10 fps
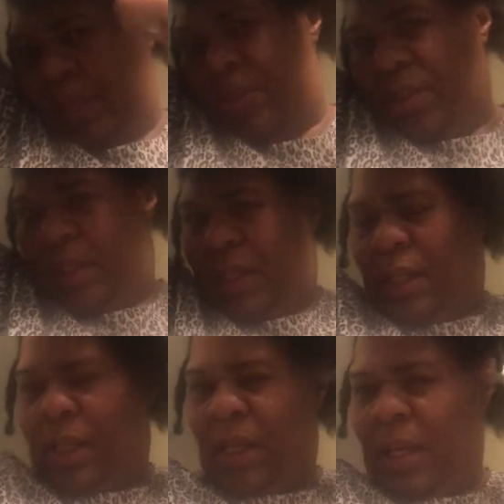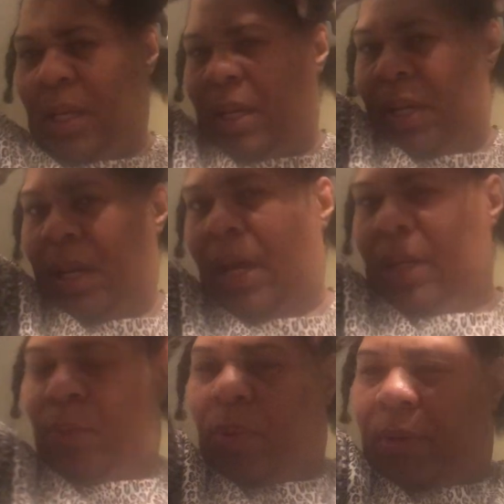and just
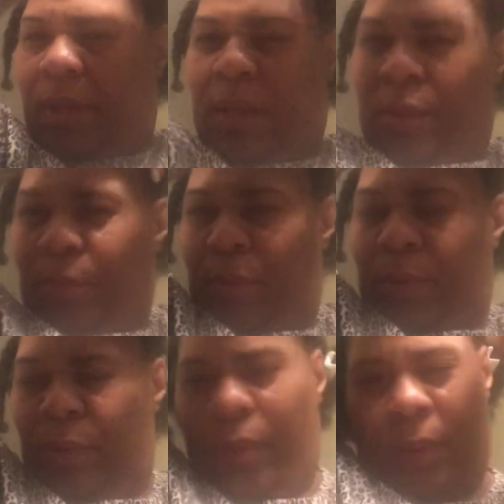kind of work that through.